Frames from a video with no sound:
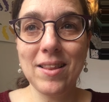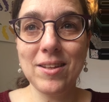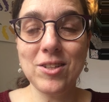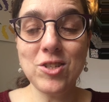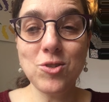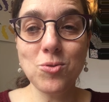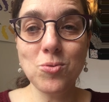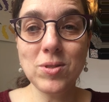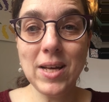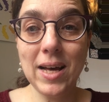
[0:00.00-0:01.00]
the
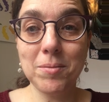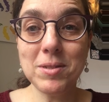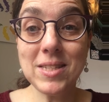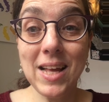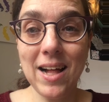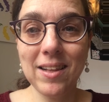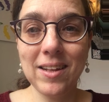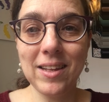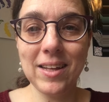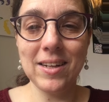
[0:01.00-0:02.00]
Jews had
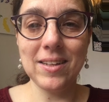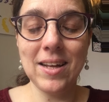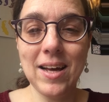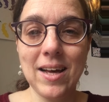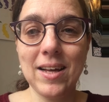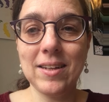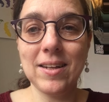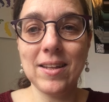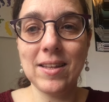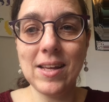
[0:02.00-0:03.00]
miscalculated and
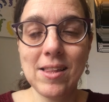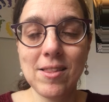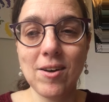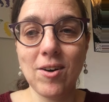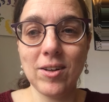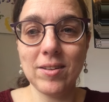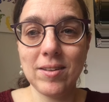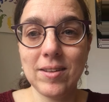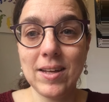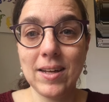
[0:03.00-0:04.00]
they thought
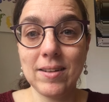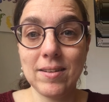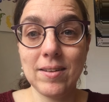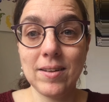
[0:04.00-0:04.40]
that